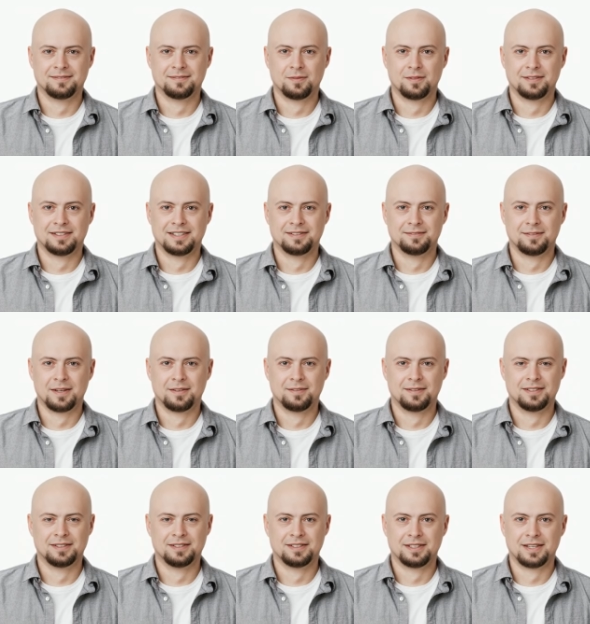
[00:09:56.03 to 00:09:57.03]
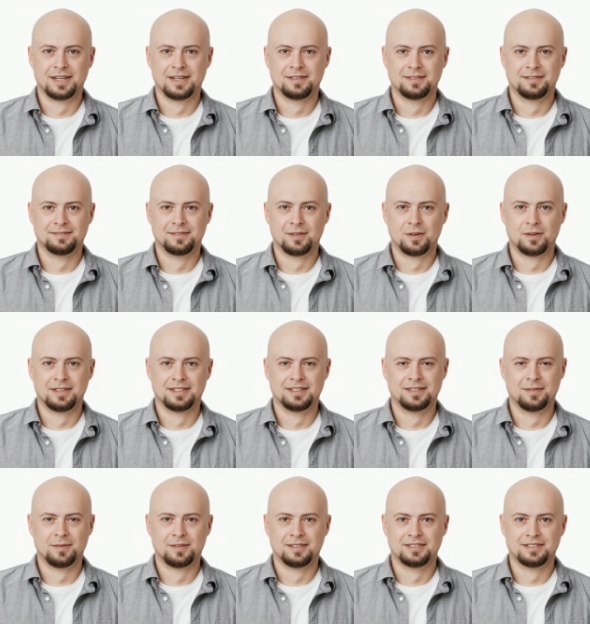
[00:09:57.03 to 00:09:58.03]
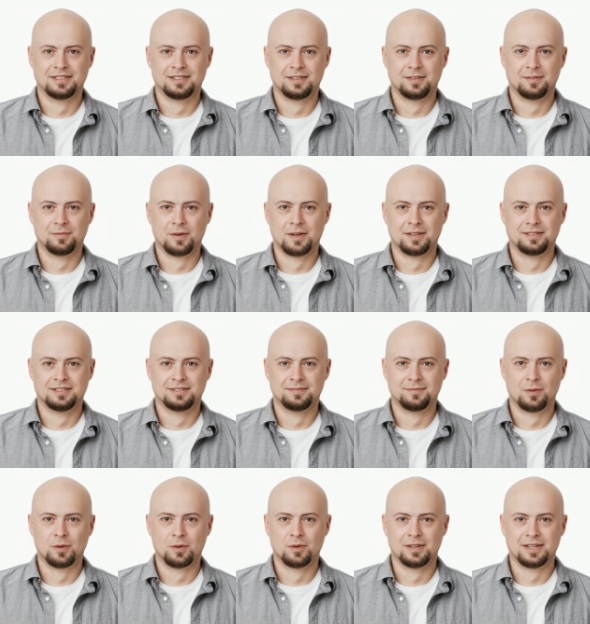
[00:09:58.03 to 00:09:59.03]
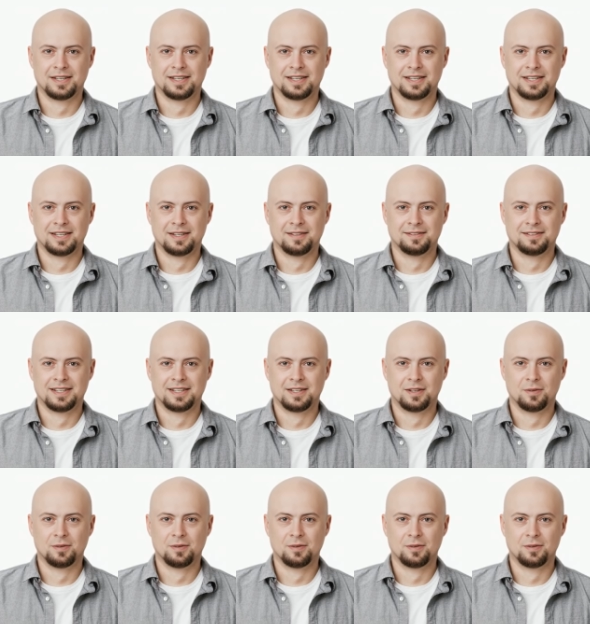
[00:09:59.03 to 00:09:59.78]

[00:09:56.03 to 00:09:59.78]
Within moments, the forest was still once more, the